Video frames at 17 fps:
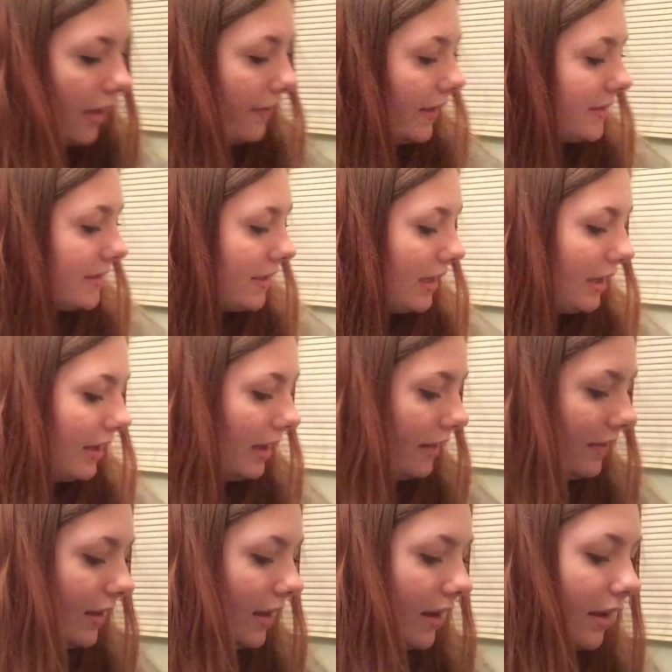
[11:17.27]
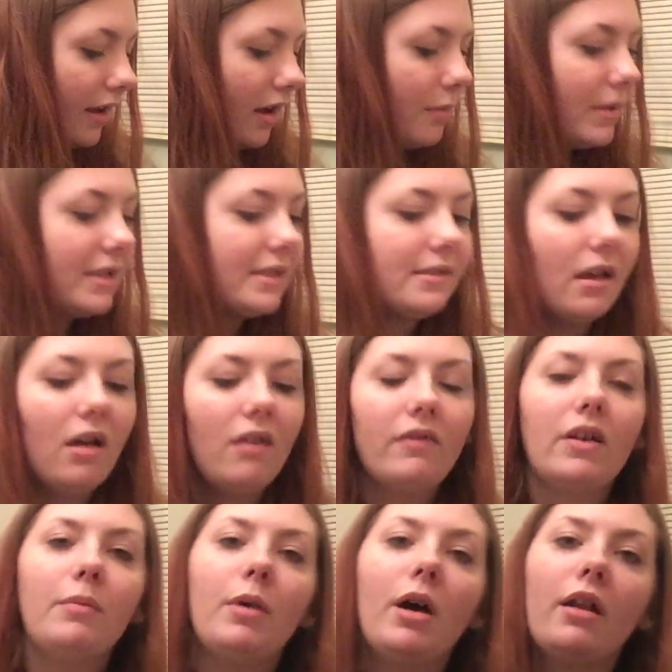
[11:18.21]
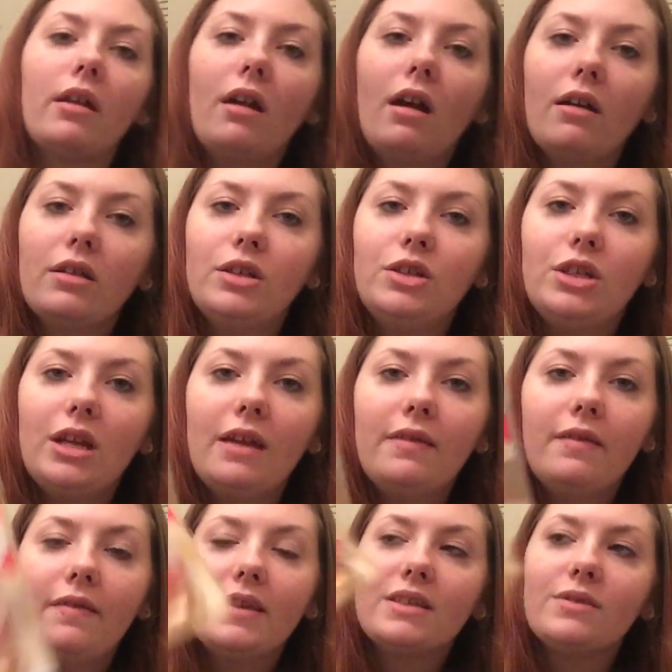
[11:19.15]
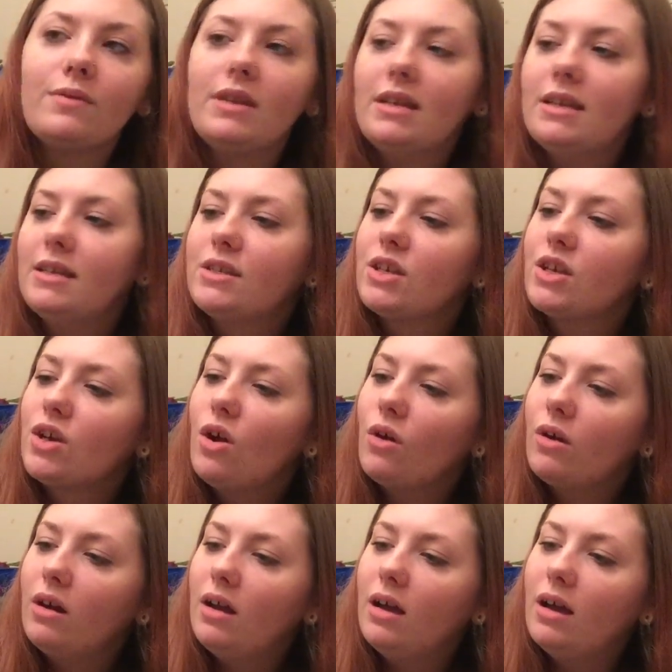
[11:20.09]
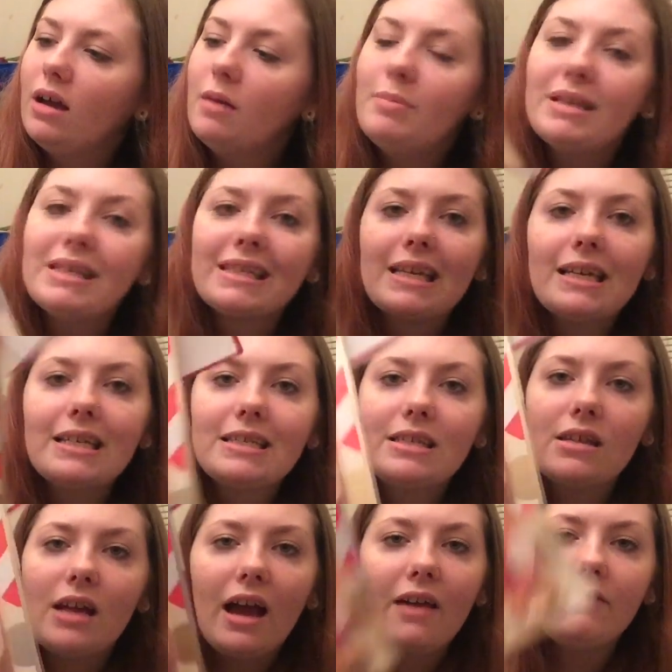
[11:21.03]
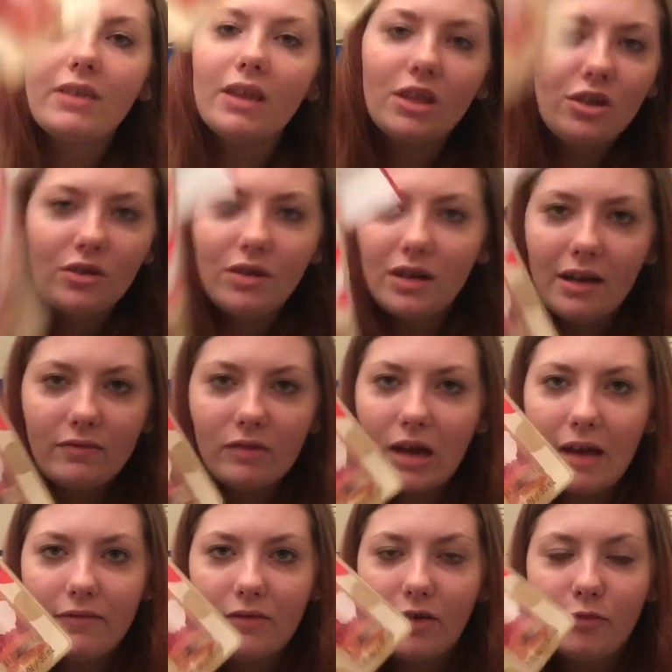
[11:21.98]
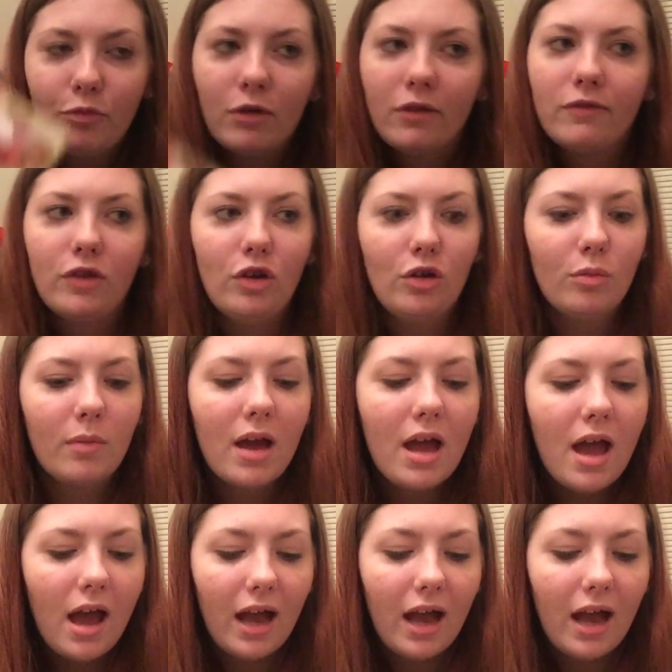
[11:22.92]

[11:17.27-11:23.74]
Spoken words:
That's it. And then I got myself a Bodycology, and then this one is Coconut Hibiscus. I feel like you can never have enough perfume.